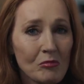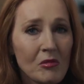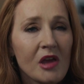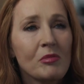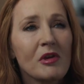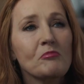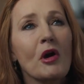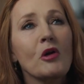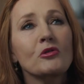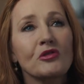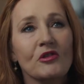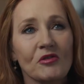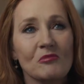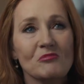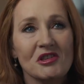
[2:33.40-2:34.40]
Maybe
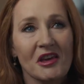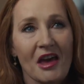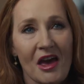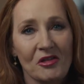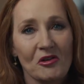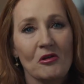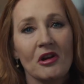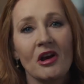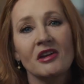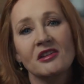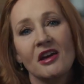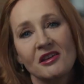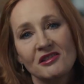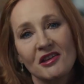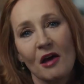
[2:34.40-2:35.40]
both of them together, and I'd
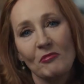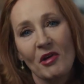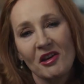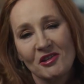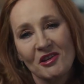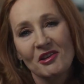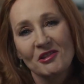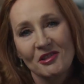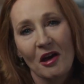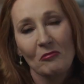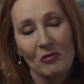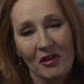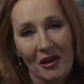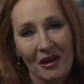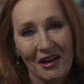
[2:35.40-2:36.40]
end up hitting
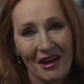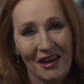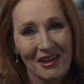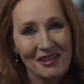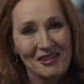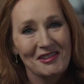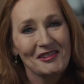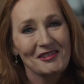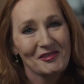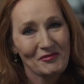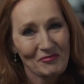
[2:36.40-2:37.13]
something I liked.